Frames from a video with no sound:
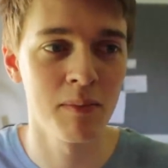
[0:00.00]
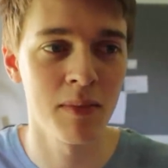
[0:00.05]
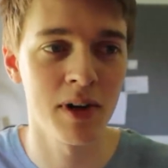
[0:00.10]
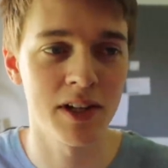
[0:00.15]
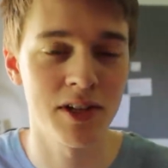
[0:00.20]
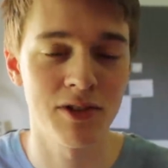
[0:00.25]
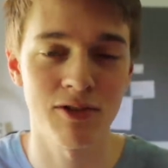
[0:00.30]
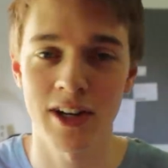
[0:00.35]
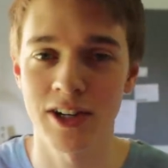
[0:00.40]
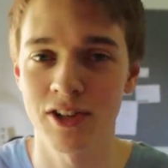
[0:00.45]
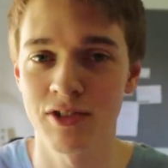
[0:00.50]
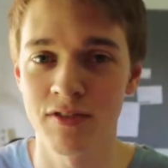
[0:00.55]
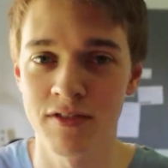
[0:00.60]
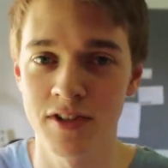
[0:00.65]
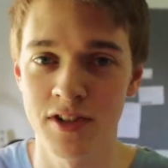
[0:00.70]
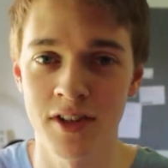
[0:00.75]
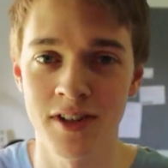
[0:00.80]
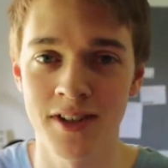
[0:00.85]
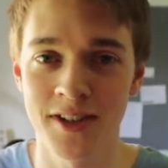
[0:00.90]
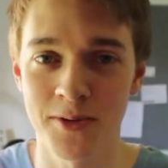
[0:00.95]
my director of
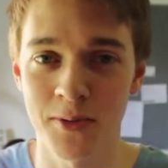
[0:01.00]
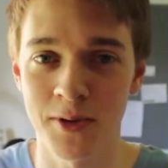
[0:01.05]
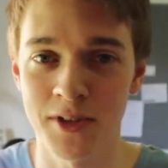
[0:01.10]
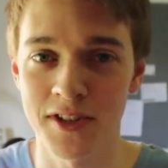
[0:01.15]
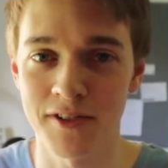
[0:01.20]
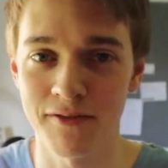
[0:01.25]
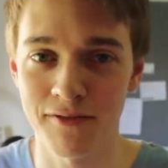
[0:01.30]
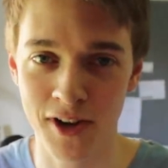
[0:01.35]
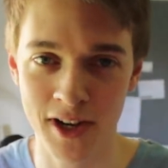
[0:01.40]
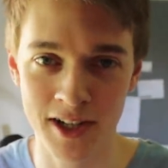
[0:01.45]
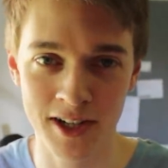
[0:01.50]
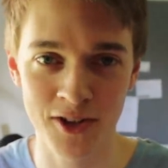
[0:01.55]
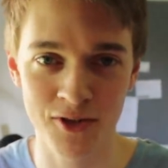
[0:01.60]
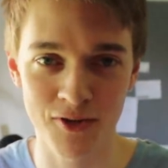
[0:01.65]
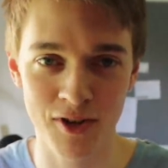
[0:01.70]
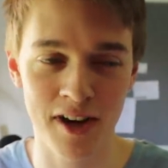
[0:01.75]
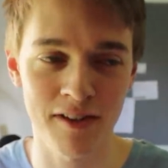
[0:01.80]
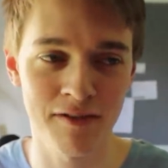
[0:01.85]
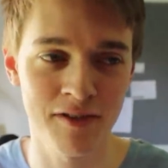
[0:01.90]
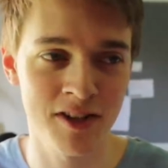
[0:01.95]
studies wants a final
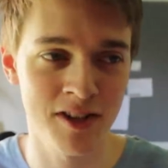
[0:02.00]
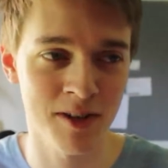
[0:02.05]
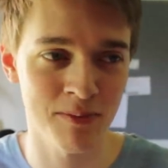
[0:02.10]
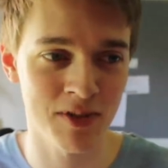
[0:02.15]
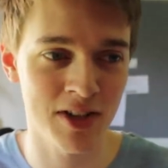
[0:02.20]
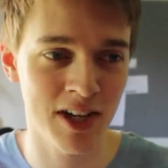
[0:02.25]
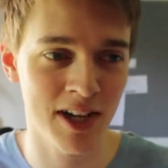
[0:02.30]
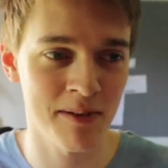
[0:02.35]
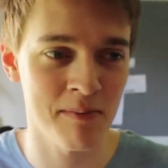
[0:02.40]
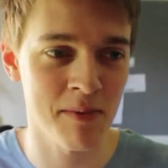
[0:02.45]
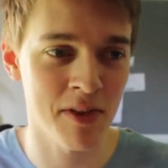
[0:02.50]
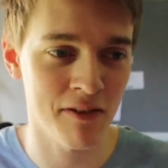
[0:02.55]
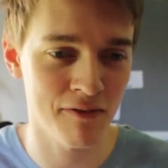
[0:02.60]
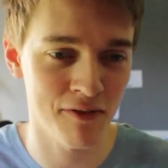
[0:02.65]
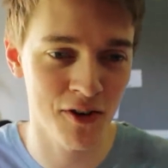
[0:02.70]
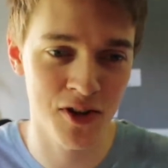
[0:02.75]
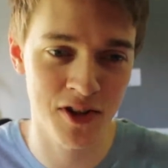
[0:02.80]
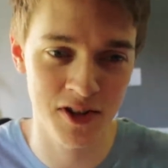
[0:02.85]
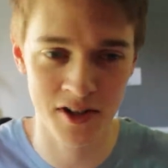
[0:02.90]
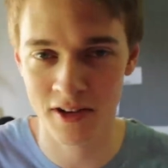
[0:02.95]
draft sometime in the
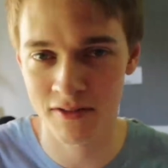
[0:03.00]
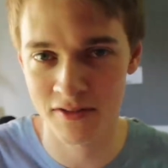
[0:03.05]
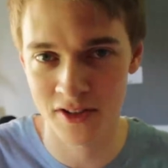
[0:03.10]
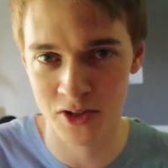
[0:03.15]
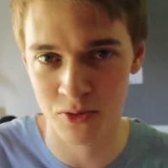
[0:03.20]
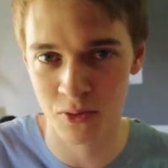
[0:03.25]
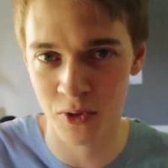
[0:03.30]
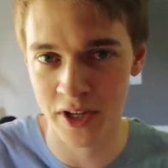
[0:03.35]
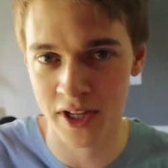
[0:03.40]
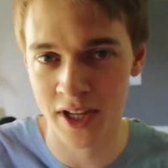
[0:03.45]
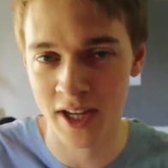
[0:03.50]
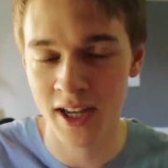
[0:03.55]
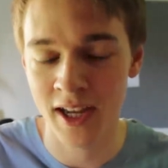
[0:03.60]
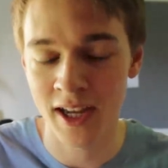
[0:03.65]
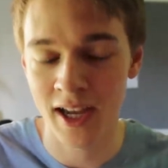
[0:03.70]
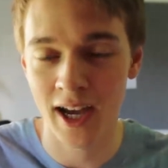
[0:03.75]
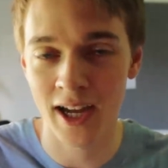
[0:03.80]
first half of this week,